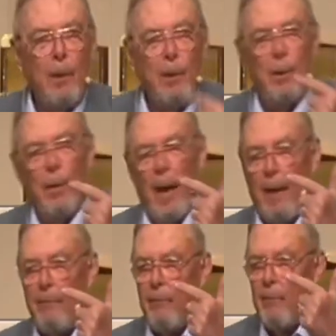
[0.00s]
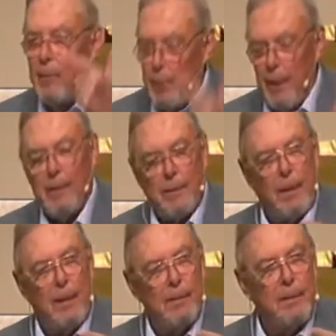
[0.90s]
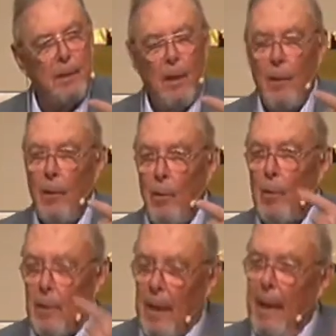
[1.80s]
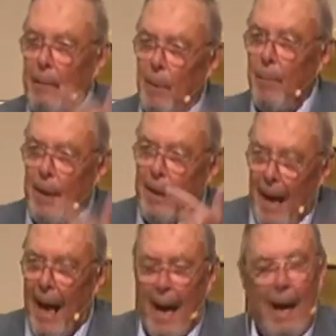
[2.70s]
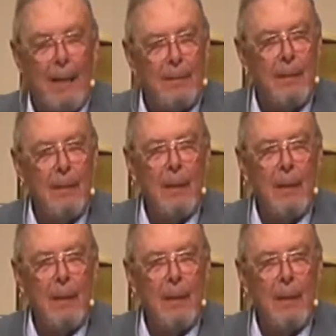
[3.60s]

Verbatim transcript: you have Jesus who claimed to be God,